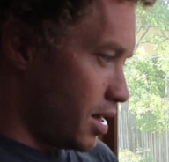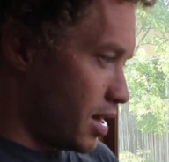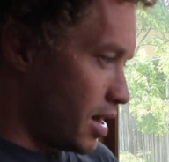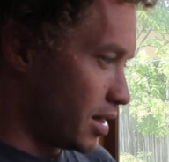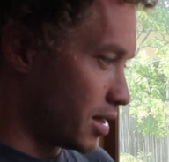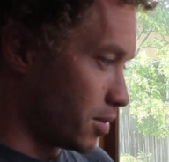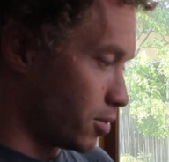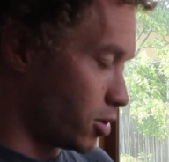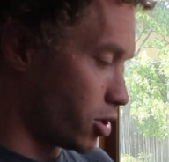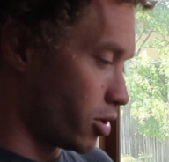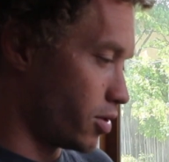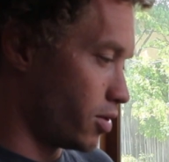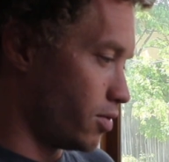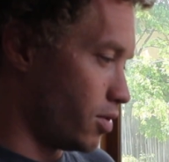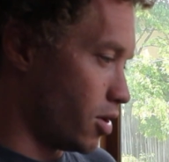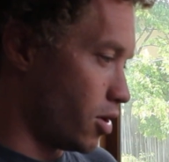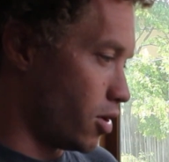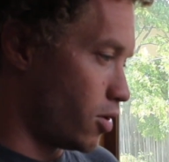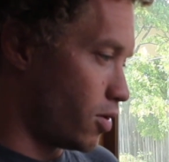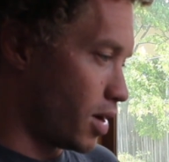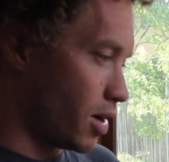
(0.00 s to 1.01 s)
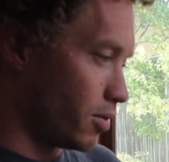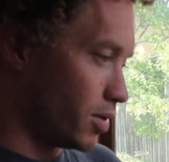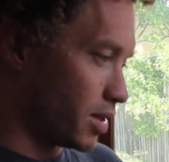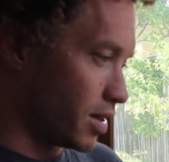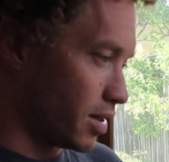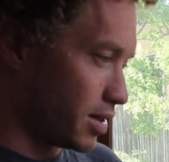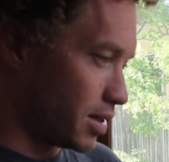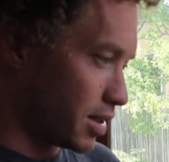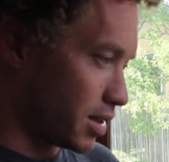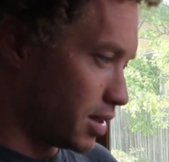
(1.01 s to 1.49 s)
As I'm sure you know, I was
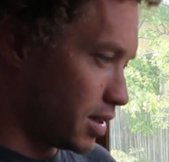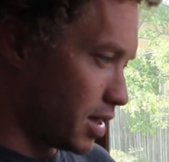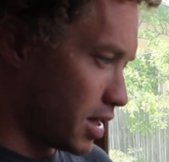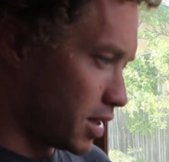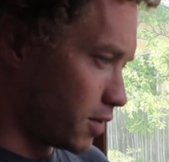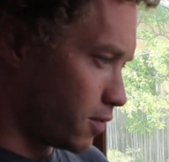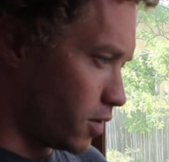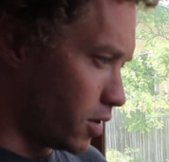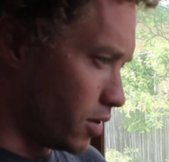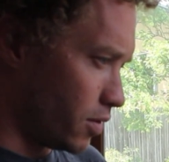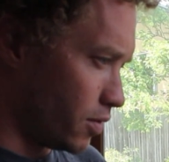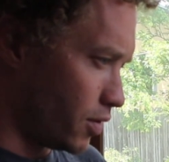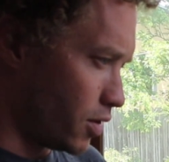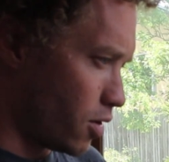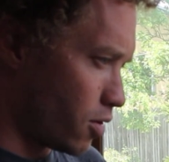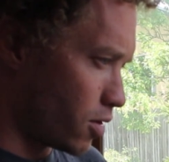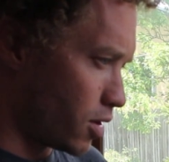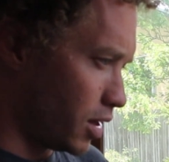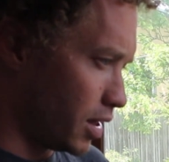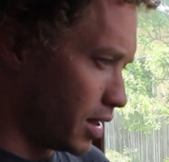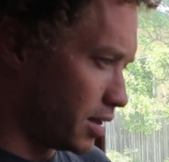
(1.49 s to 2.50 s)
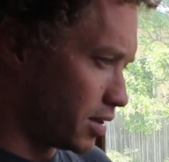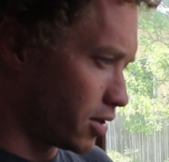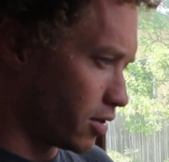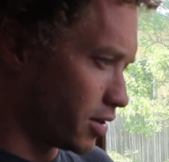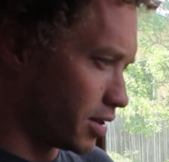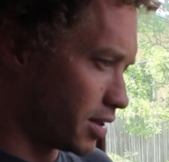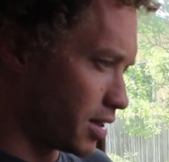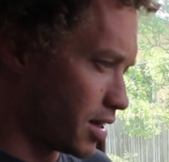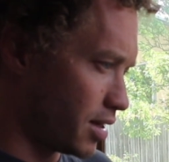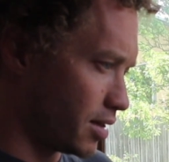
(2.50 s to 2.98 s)
unsuccessful. No cleats are
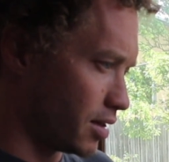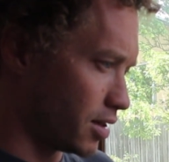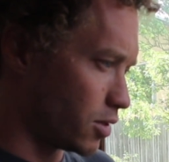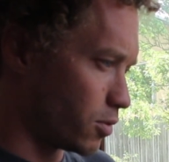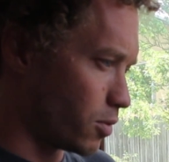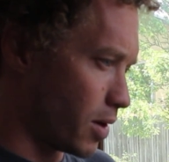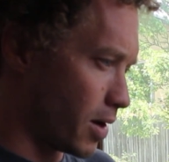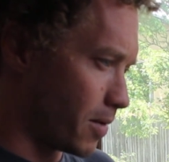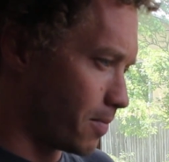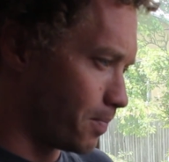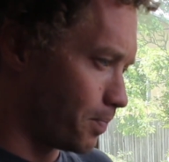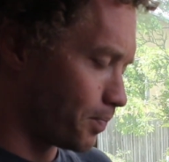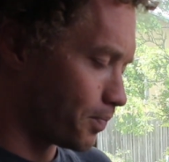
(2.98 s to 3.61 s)
designed this way.